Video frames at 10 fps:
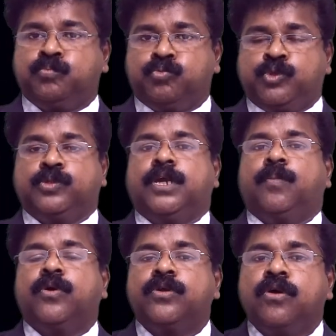So the
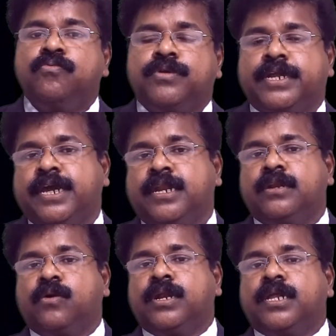amount of
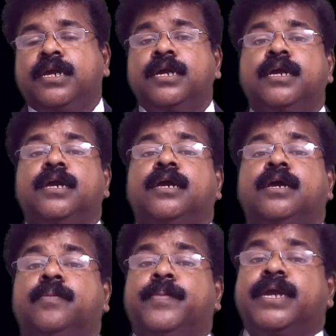rain only
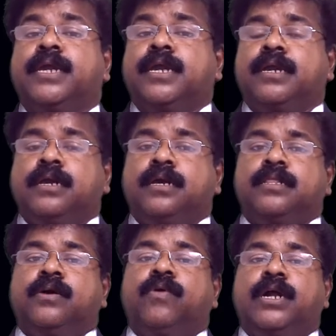making
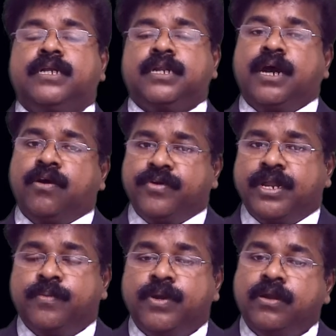the water
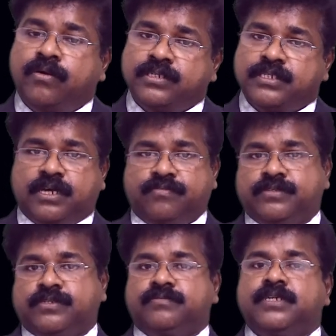available on the
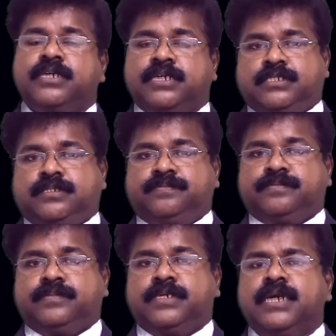surface of the earth.
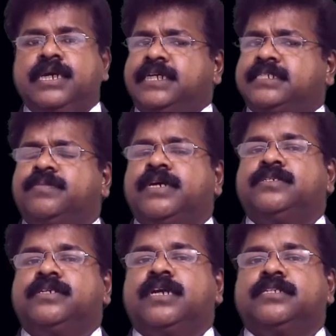And
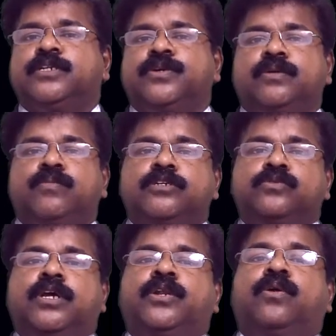sometimes you can see during
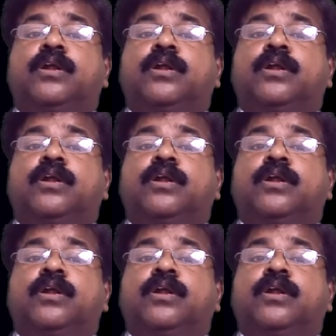monsoon and all,